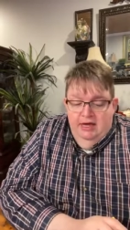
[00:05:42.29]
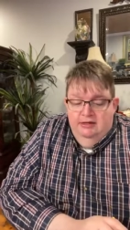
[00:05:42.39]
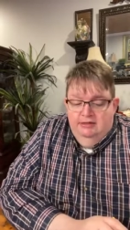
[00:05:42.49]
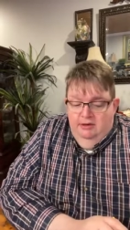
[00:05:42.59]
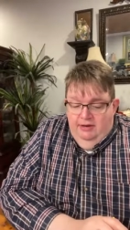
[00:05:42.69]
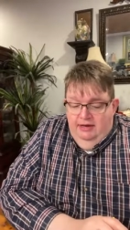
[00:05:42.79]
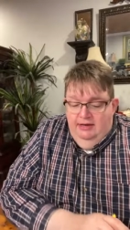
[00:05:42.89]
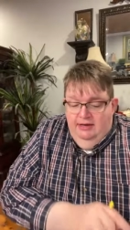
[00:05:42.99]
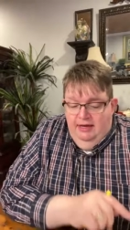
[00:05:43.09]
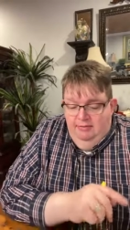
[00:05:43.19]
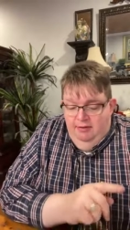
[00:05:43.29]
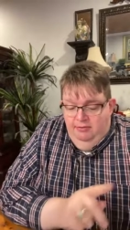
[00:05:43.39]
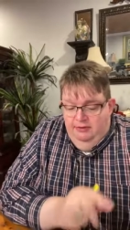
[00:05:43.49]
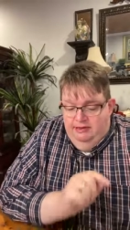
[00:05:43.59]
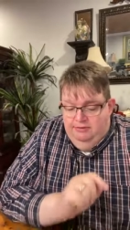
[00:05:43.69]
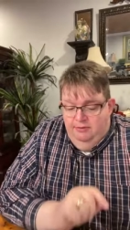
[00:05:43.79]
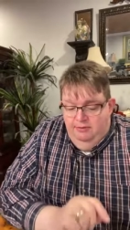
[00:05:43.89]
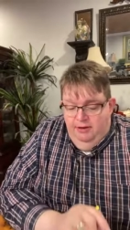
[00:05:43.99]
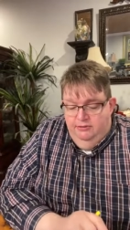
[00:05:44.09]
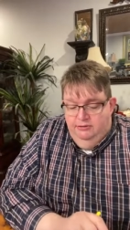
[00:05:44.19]
So he came up with this
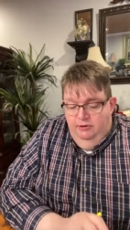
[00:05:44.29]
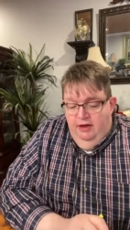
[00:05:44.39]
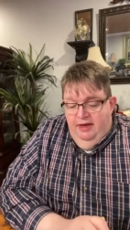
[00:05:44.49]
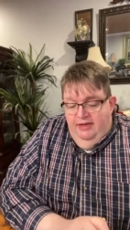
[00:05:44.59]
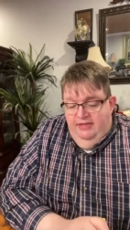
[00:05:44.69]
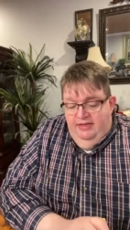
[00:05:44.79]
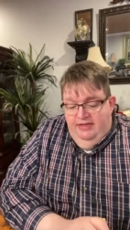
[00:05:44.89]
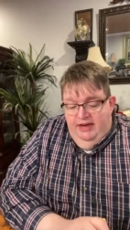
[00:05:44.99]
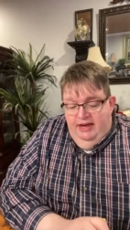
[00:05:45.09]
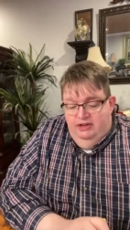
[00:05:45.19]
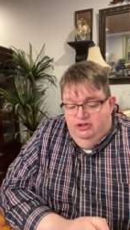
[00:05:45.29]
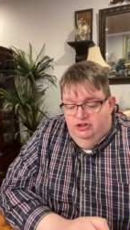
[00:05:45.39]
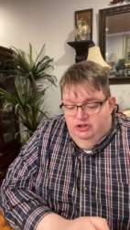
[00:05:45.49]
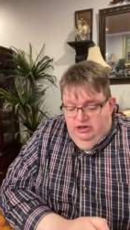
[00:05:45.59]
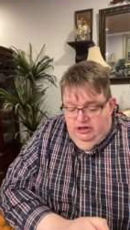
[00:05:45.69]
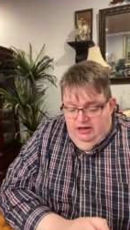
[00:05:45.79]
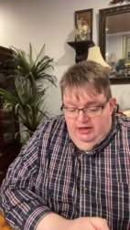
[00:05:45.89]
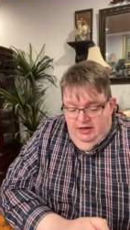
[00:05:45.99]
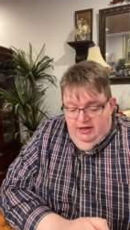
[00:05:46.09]
proposal that they should